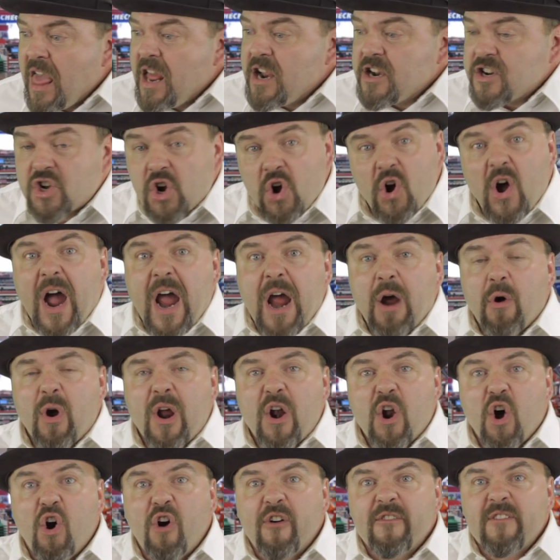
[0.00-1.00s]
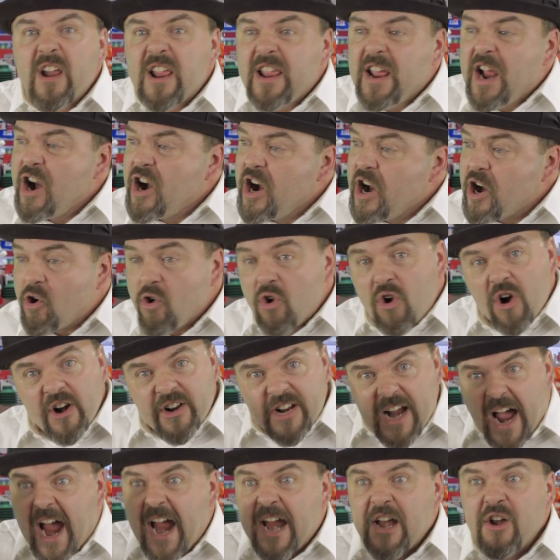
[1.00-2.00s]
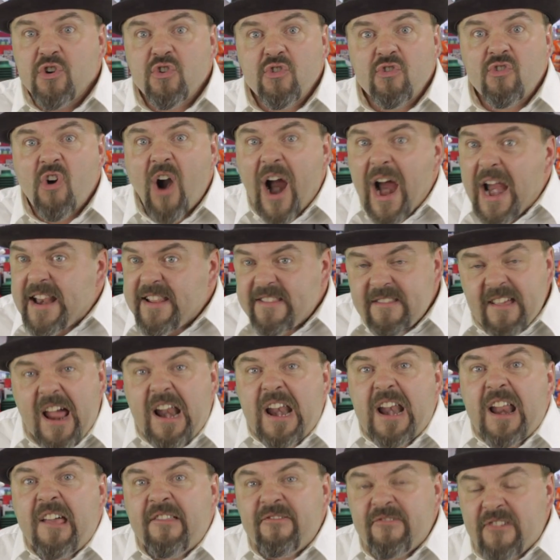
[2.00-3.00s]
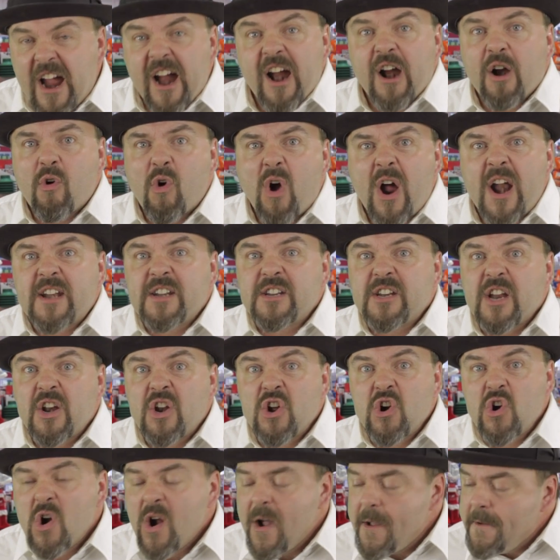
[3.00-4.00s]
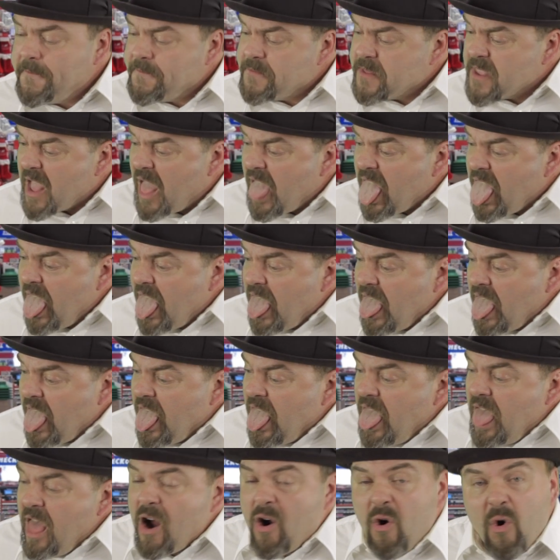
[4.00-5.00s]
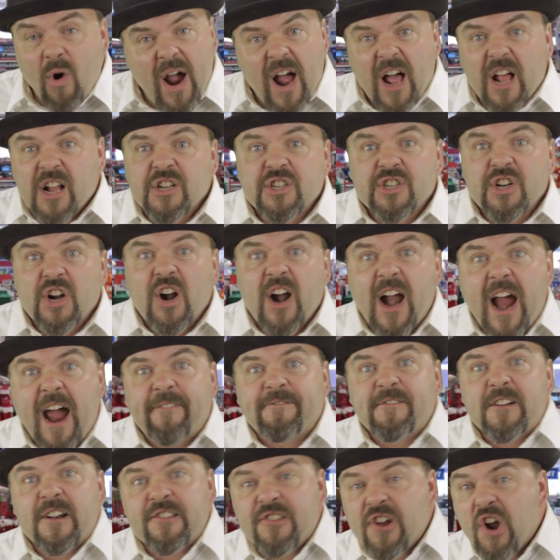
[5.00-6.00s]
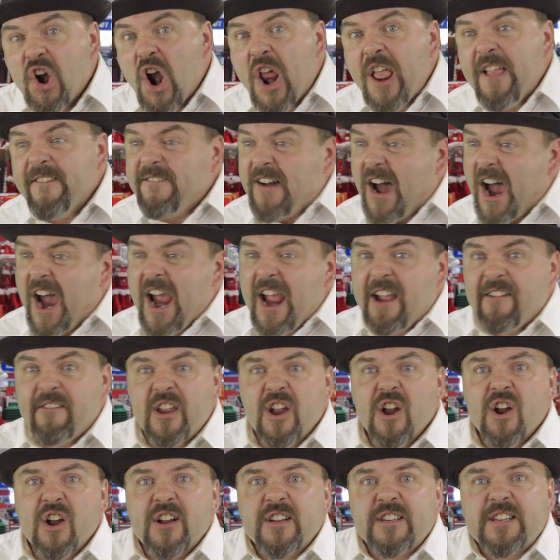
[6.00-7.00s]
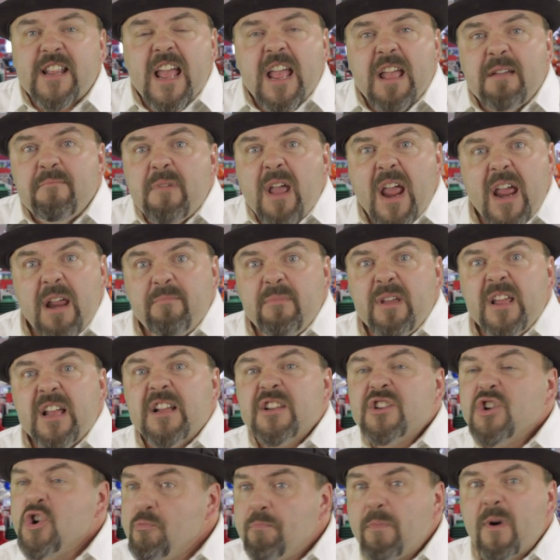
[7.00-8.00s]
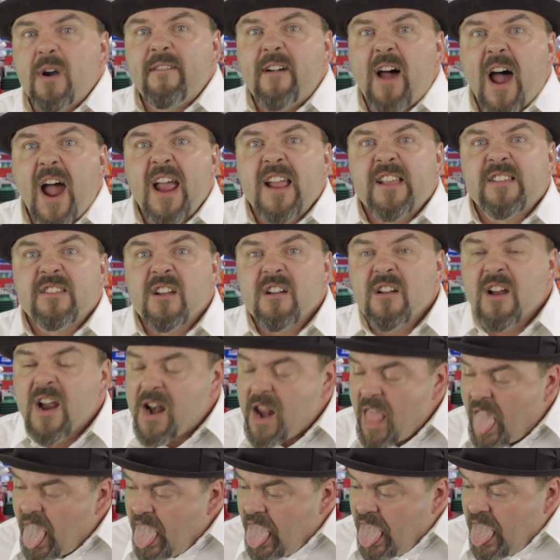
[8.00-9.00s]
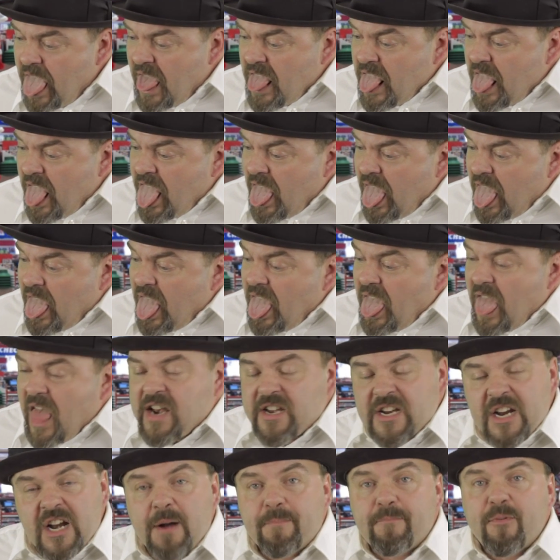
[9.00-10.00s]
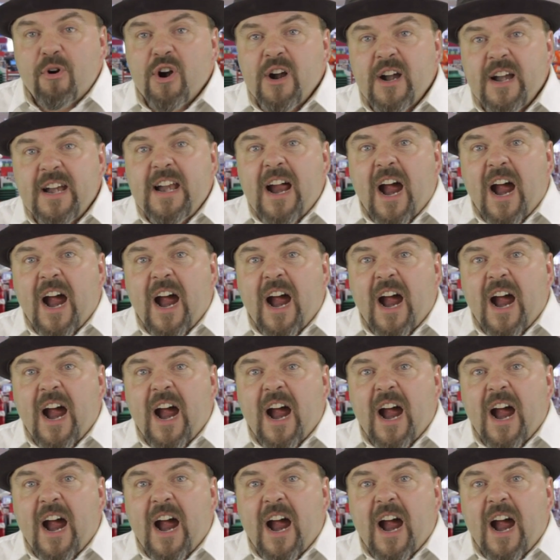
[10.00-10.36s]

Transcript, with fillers: So I went over there, and of course I knew right then and there what to do. Well, sir, after 35 years, they made me a supervisor. Did a pretty